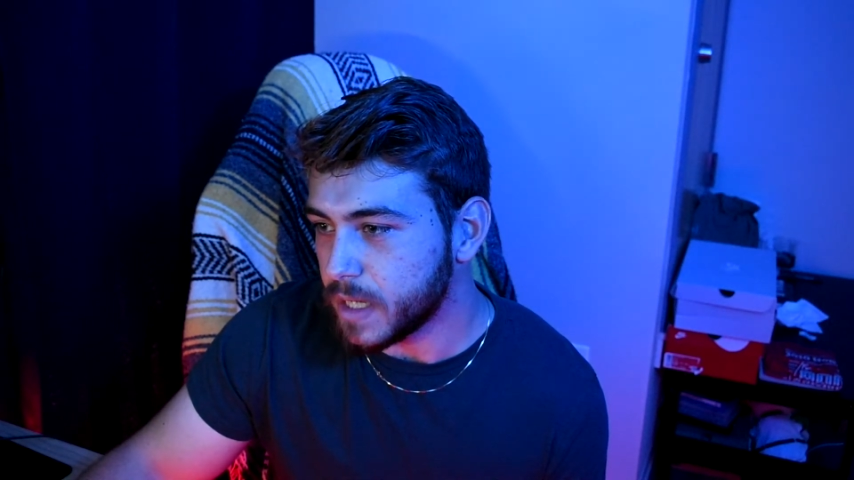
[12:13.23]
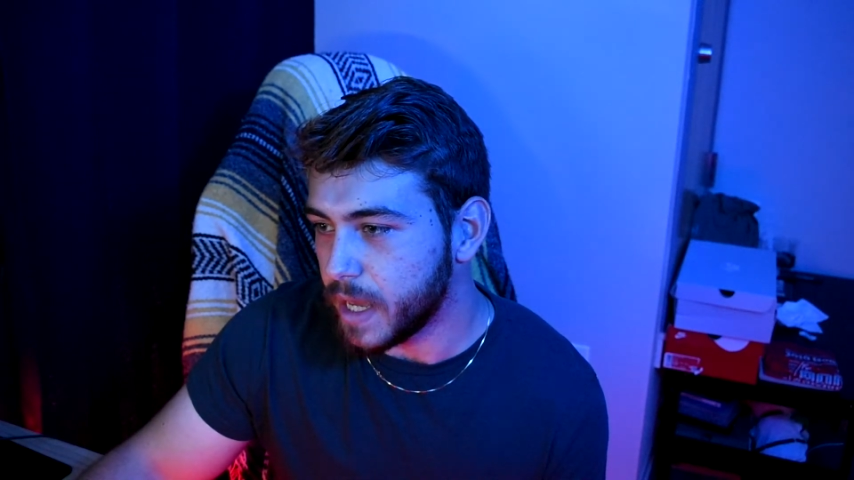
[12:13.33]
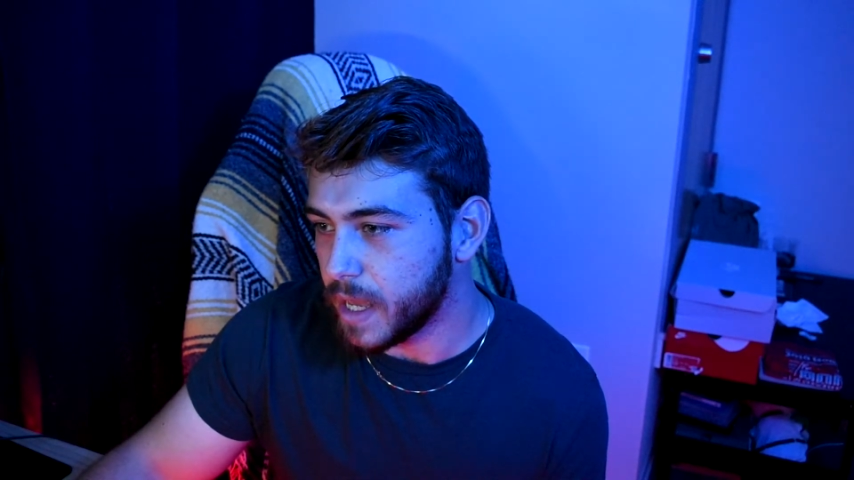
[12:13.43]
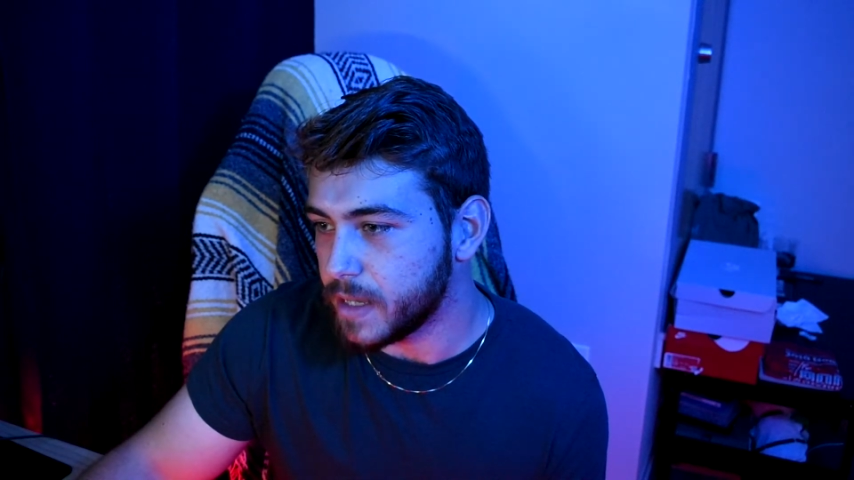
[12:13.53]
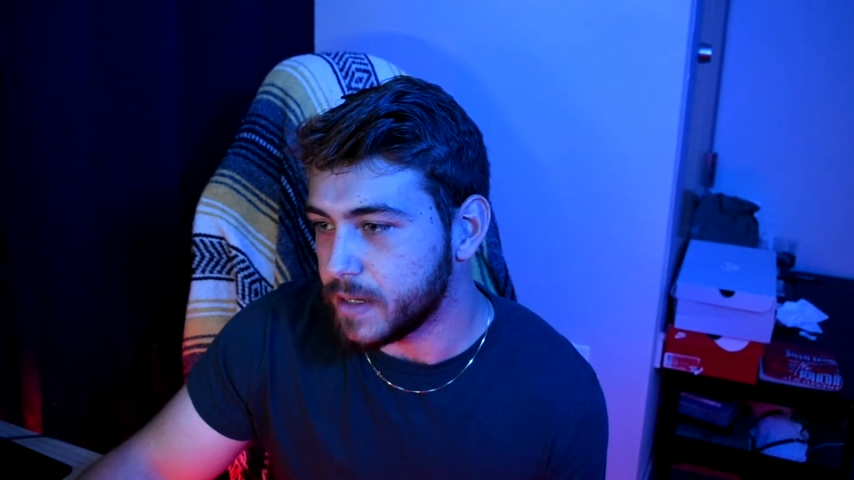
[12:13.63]

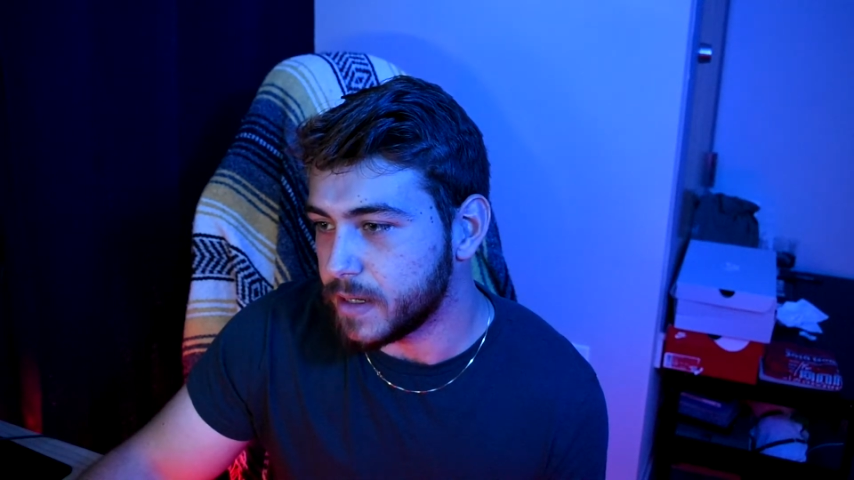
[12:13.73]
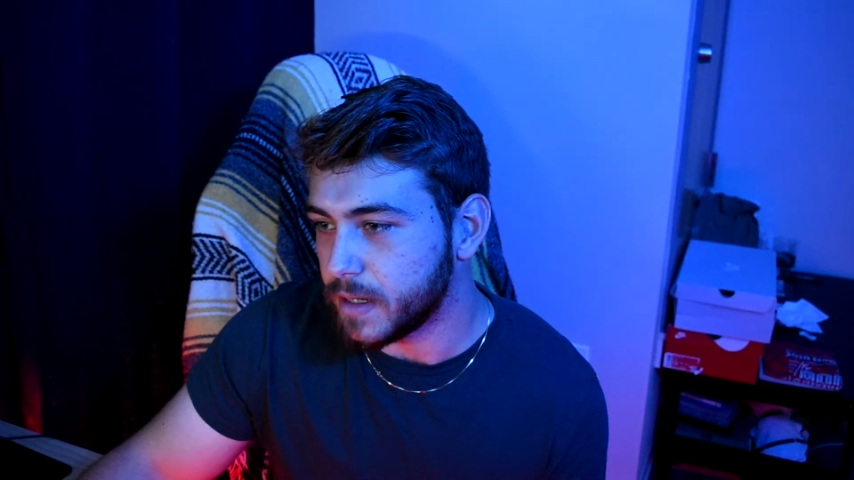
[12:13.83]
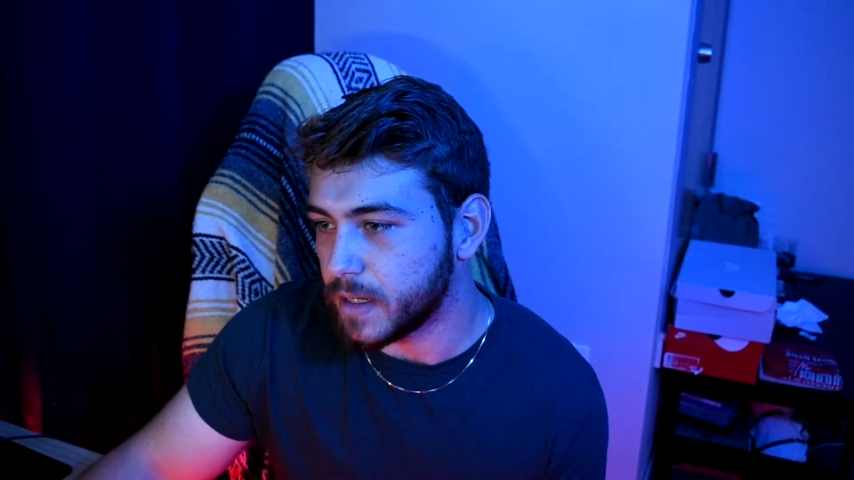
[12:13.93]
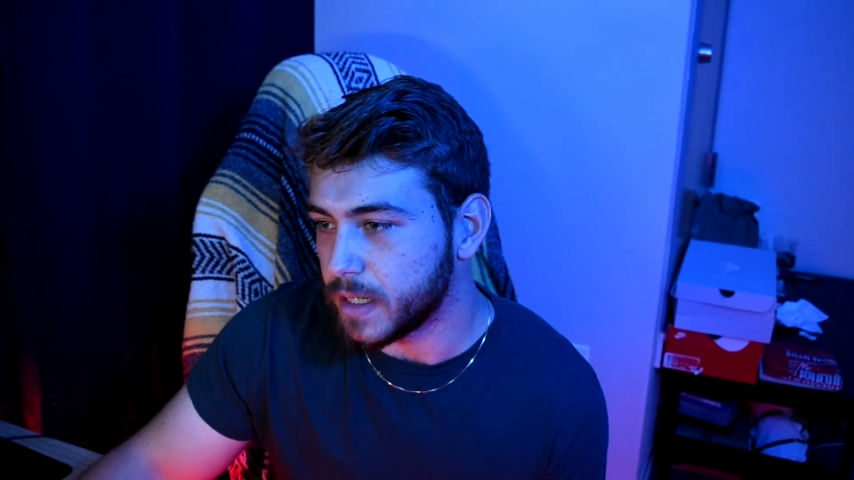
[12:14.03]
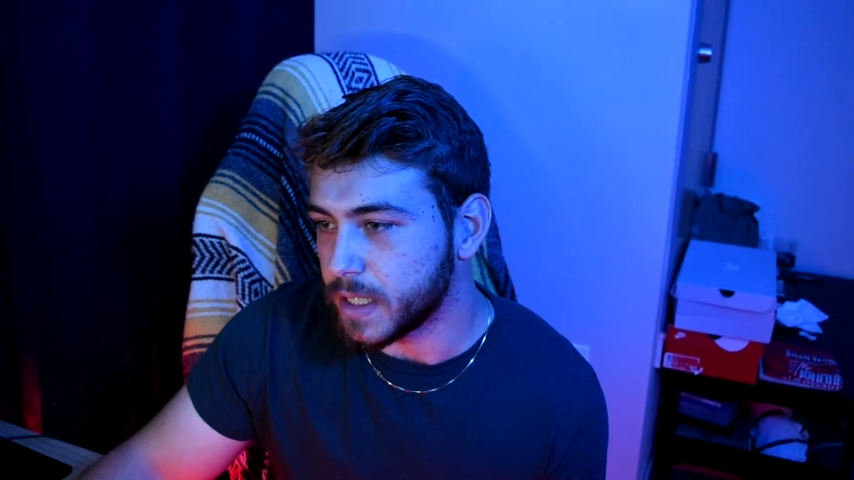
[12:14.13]

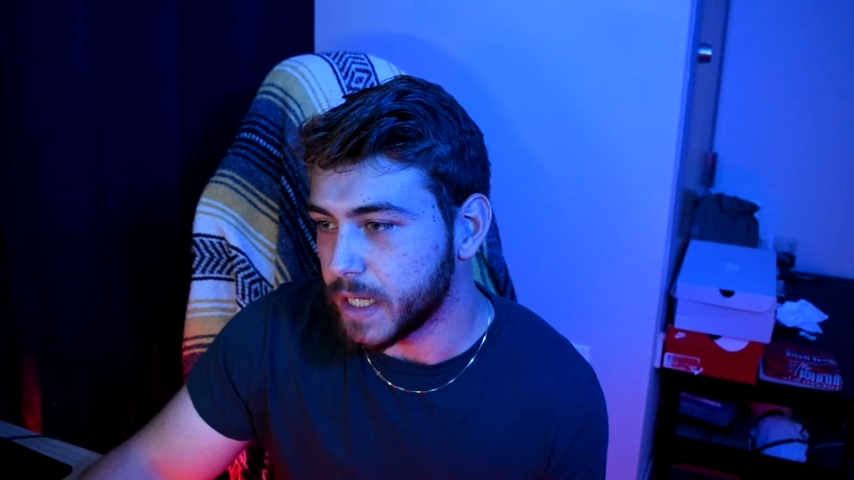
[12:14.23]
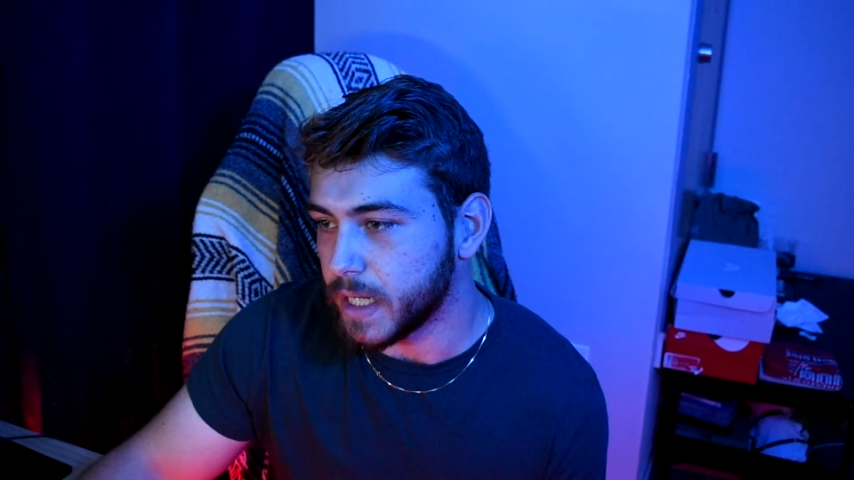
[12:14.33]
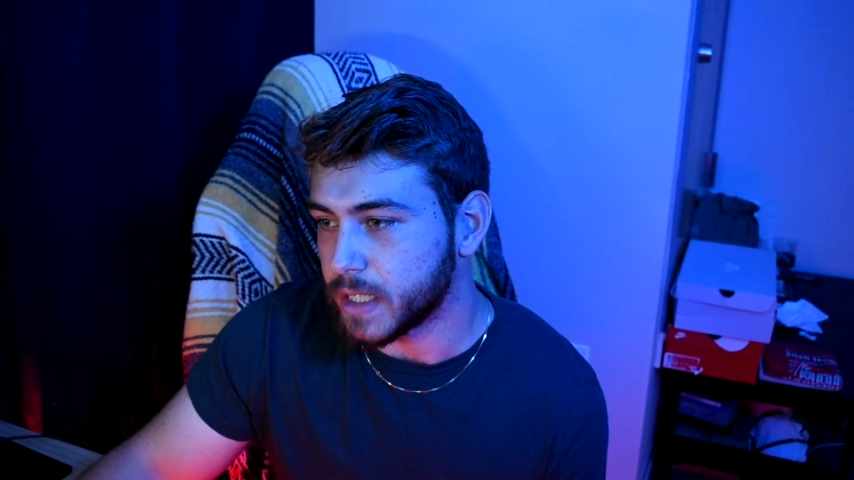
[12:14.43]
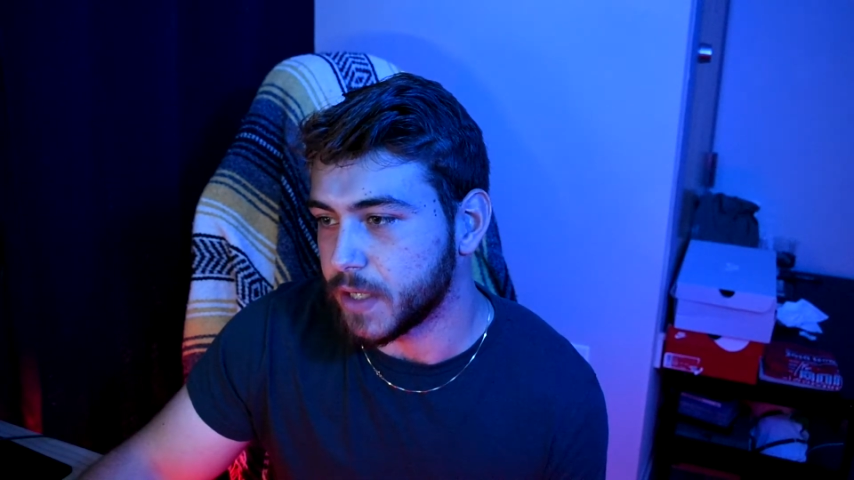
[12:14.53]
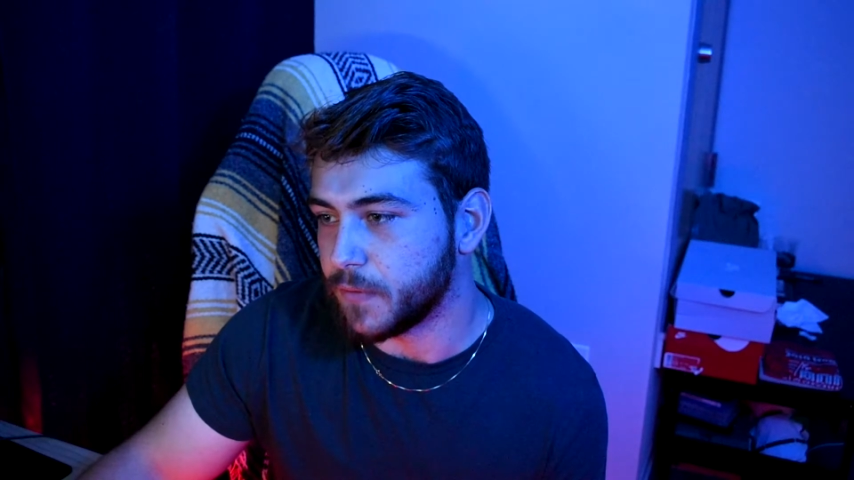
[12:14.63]

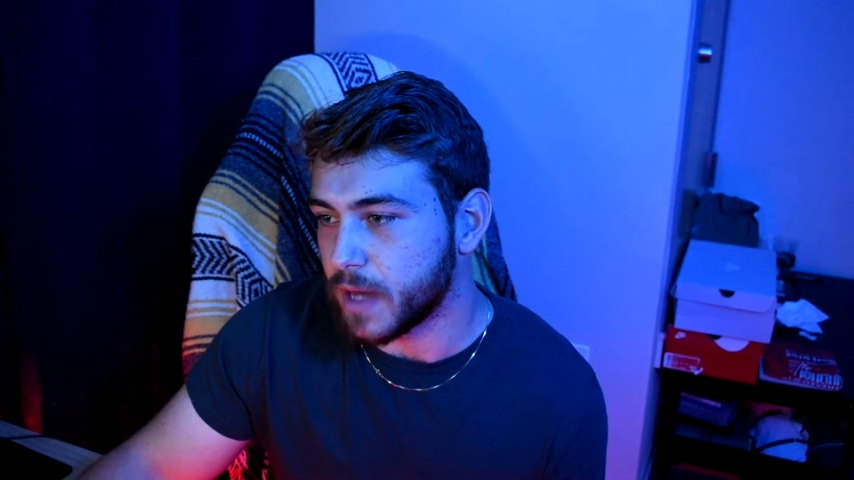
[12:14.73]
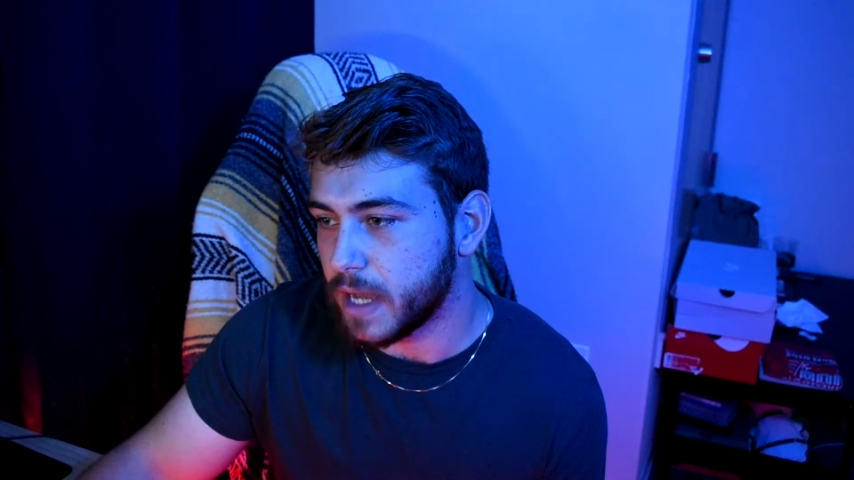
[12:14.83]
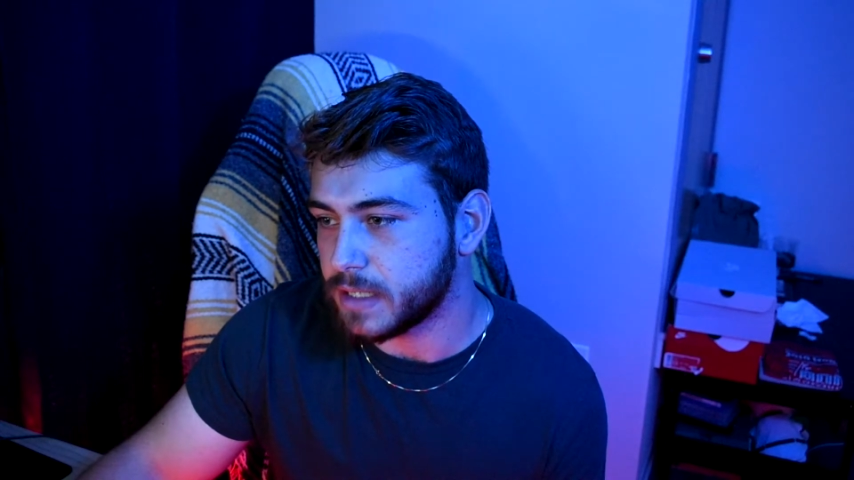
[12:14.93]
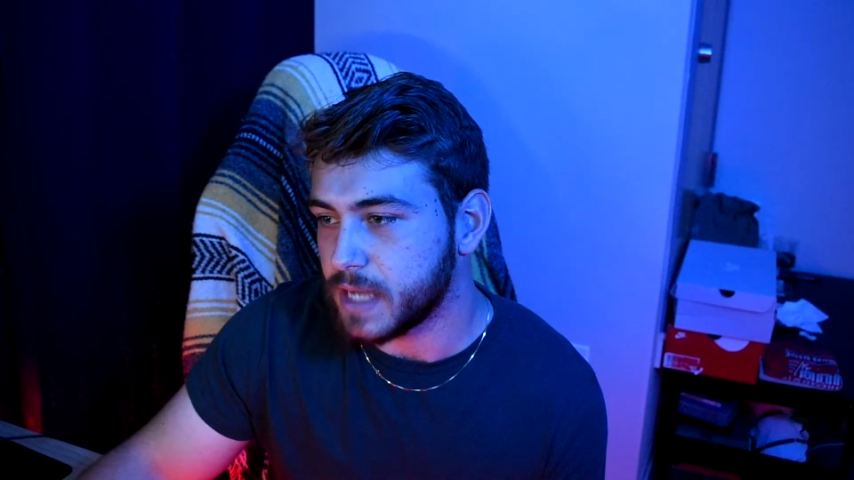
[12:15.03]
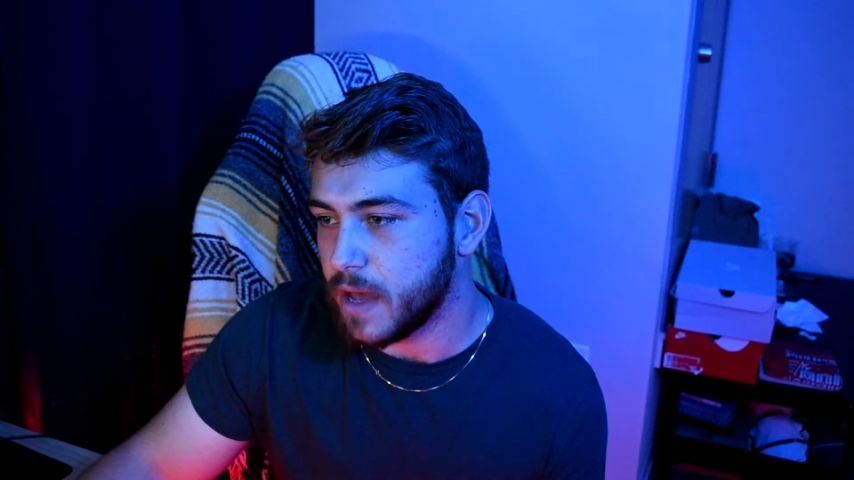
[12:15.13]
If you
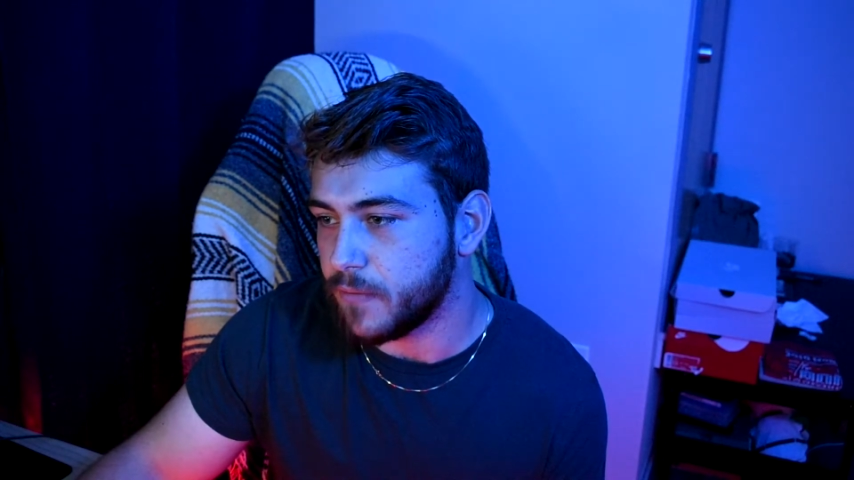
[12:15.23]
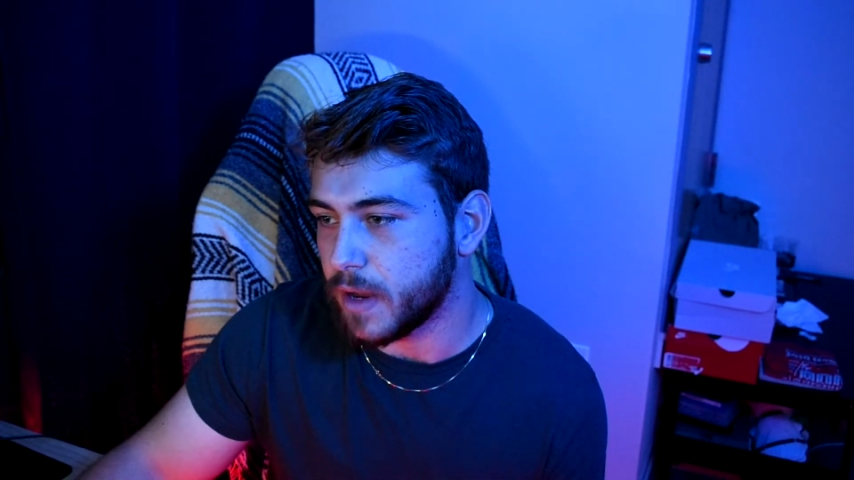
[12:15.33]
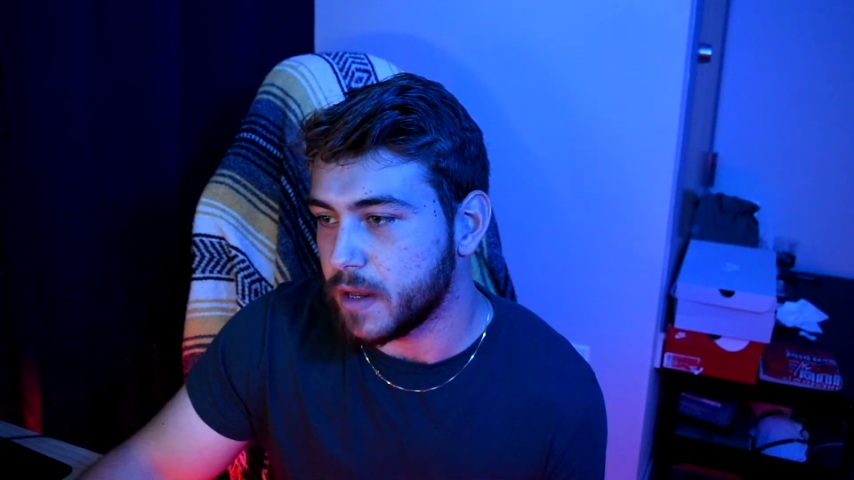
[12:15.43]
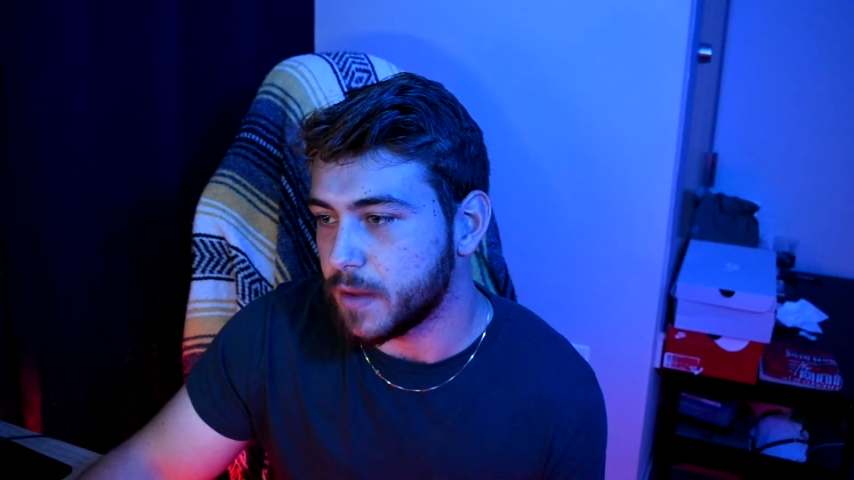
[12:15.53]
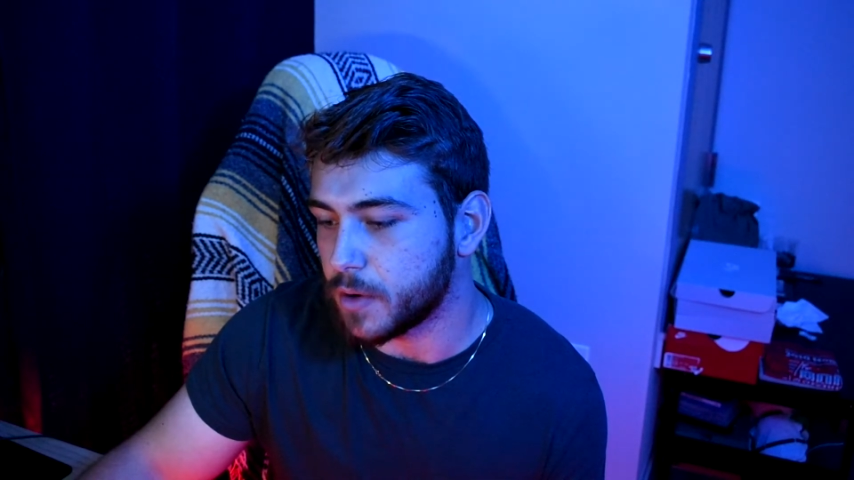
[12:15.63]
guys have any